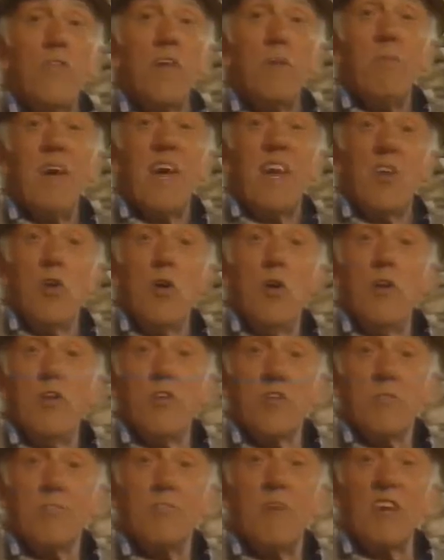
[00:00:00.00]
They make nearly
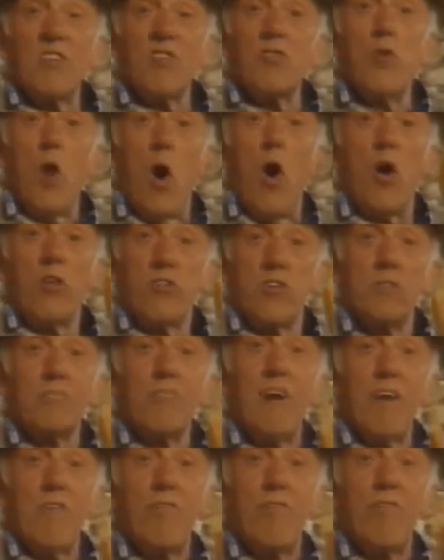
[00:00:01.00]
as much noise as my